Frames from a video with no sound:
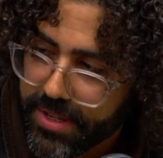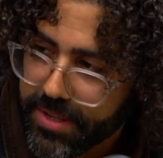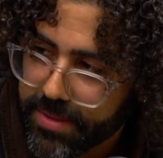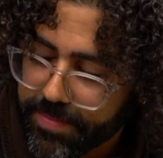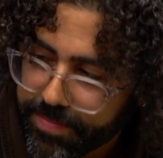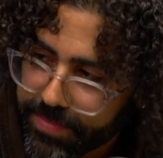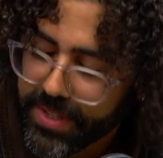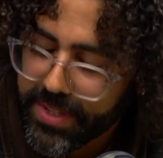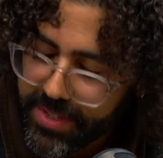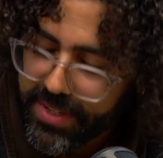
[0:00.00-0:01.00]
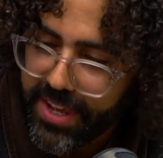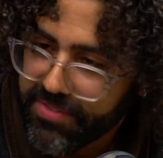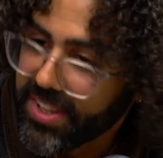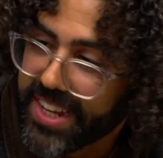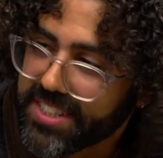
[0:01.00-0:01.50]
I
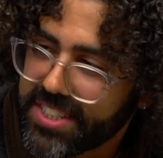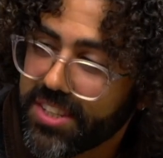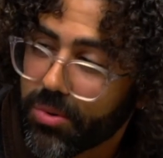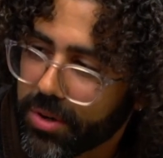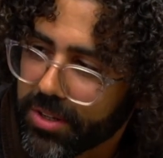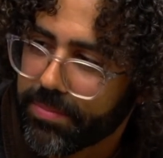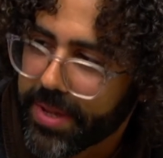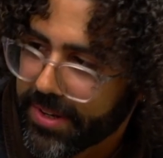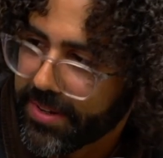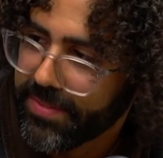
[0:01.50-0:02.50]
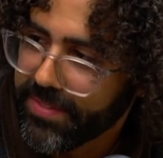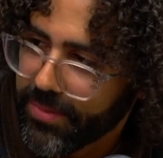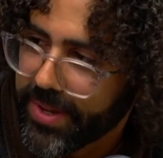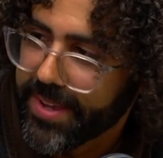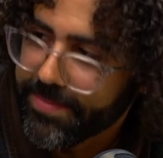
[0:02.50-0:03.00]
feel like I see the world better
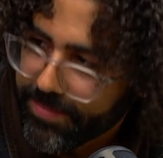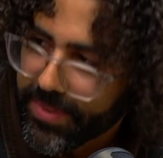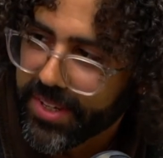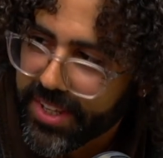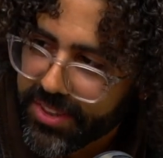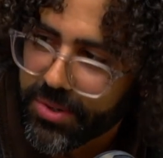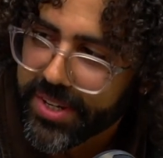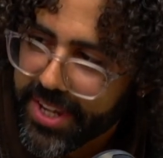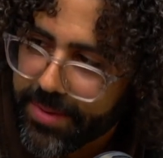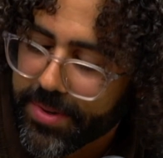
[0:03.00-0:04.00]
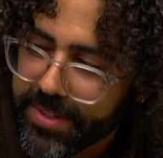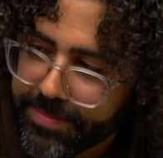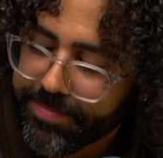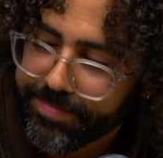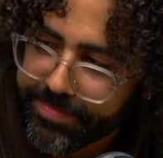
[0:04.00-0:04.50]
when I'm looking through a camera.
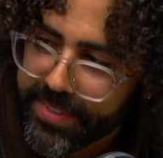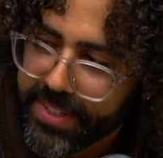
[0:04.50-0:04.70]
Yeah.